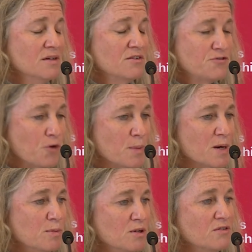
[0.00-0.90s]

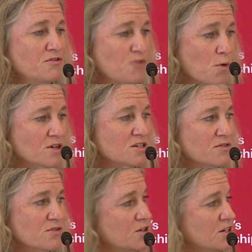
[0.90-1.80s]
formidable force
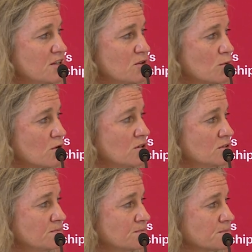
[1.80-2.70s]
of good in the world